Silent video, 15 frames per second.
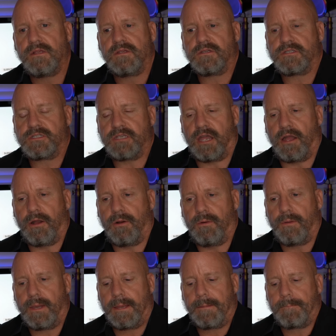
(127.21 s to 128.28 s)

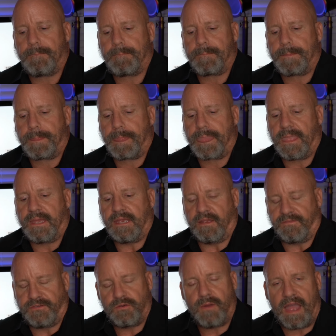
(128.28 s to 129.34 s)
So
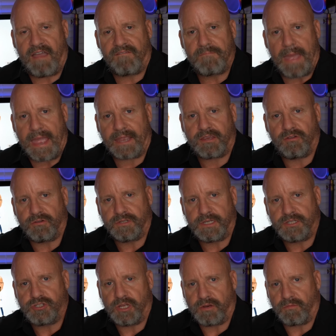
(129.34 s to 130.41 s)
if you have macular
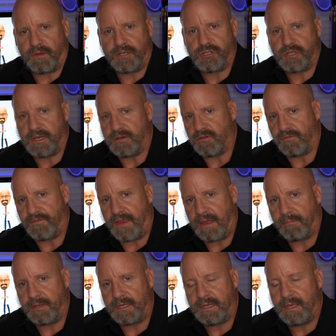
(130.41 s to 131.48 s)
degeneration in your
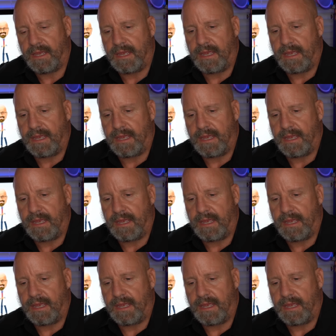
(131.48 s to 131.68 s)
family,